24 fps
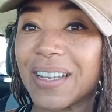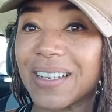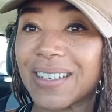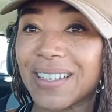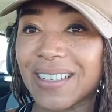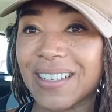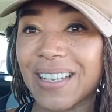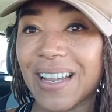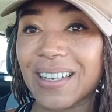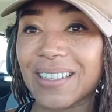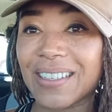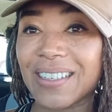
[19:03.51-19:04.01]
to
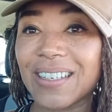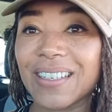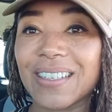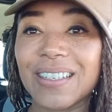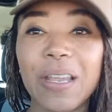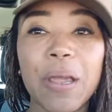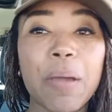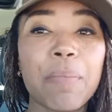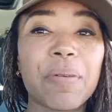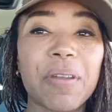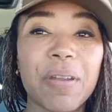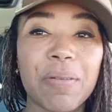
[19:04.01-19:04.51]
Texas,
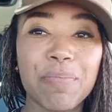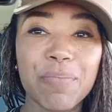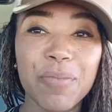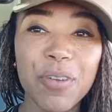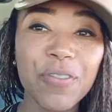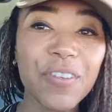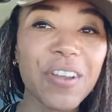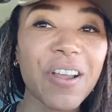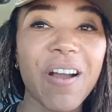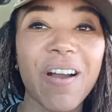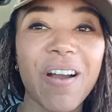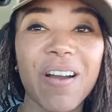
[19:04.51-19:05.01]
but I'm
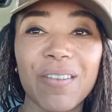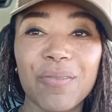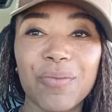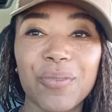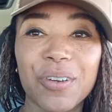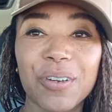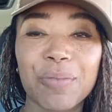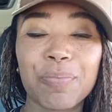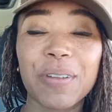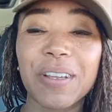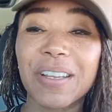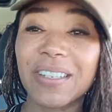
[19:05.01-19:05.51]
moving
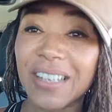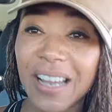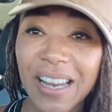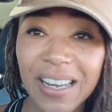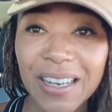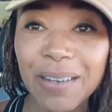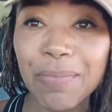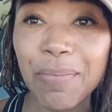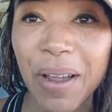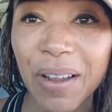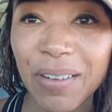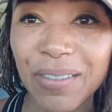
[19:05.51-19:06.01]
onward because I
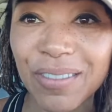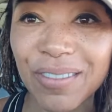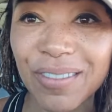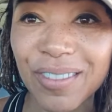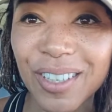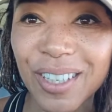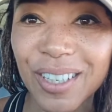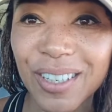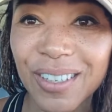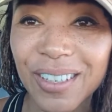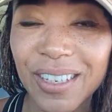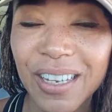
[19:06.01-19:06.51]
need
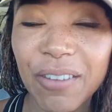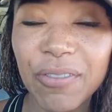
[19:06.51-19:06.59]
mountains,